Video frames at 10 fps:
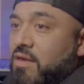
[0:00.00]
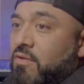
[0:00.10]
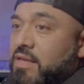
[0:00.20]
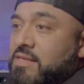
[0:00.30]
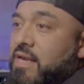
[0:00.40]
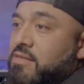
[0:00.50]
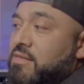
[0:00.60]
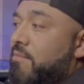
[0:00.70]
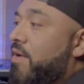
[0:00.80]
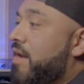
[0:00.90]
that you can take
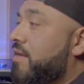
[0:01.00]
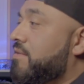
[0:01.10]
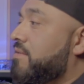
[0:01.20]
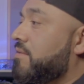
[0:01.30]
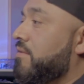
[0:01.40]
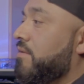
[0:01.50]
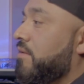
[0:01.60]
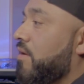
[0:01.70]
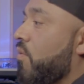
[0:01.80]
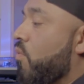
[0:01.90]
somebody's
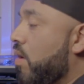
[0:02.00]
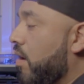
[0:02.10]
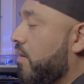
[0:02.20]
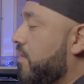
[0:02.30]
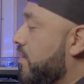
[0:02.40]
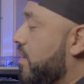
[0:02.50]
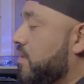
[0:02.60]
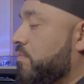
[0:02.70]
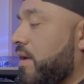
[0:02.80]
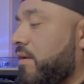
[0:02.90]
work that they
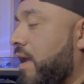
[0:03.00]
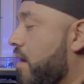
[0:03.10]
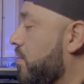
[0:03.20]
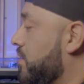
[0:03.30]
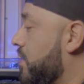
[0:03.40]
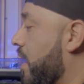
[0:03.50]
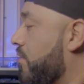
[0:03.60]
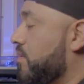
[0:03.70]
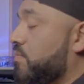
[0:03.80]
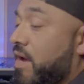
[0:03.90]
spent countless
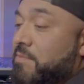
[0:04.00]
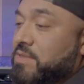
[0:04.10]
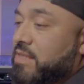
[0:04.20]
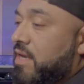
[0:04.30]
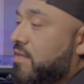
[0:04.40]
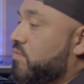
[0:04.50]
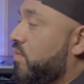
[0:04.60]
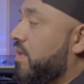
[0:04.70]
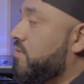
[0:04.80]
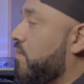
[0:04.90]
hours, perhaps days,
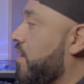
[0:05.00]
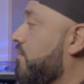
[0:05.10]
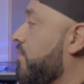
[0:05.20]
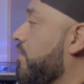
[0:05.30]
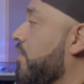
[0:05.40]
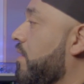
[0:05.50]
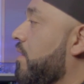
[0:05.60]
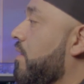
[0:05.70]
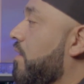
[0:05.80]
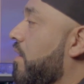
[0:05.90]
weeks, whatever.
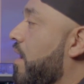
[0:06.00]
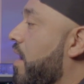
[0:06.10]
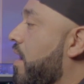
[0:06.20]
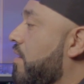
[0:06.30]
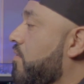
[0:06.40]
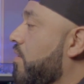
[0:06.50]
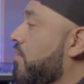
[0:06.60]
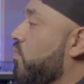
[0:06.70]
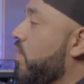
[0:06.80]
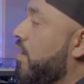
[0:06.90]
And you
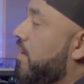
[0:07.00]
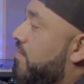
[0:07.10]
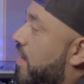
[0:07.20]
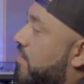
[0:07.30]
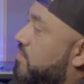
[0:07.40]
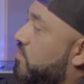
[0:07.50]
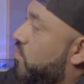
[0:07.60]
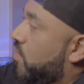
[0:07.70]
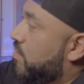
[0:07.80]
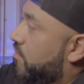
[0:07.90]
could whittle it down to
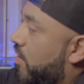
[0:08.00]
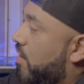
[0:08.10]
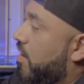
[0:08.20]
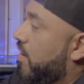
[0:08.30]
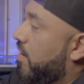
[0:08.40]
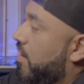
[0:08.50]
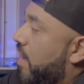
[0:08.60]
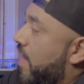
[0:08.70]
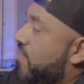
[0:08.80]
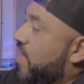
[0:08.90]
one bar,
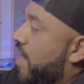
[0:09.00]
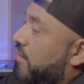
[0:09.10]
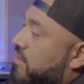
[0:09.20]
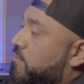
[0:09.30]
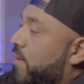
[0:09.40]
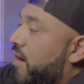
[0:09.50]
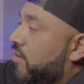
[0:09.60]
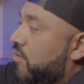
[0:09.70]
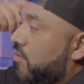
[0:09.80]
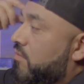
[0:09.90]
and that'll
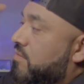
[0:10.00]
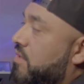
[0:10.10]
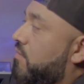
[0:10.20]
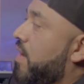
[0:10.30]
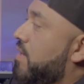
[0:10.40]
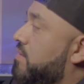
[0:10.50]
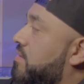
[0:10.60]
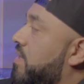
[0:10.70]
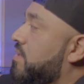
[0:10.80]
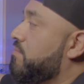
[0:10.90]
inspire you to create a
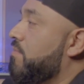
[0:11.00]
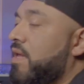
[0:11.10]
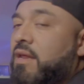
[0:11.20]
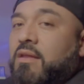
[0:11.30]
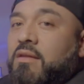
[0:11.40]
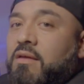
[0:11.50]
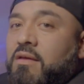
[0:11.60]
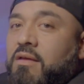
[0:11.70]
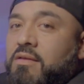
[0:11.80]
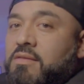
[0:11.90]
6-minute
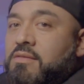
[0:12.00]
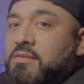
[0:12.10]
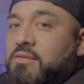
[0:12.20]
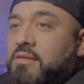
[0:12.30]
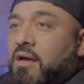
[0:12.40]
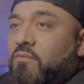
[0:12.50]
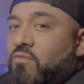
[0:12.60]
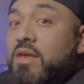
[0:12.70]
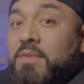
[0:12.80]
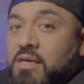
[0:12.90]

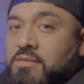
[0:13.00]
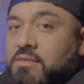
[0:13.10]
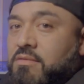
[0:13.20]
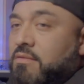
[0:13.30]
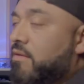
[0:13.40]
remix.